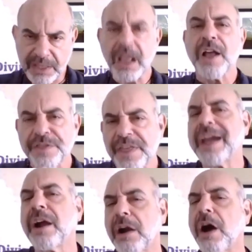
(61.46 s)
but
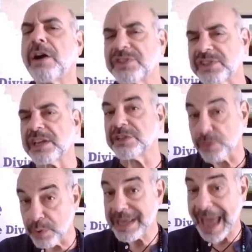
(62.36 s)
they are all
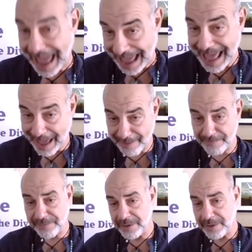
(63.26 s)
skills we have.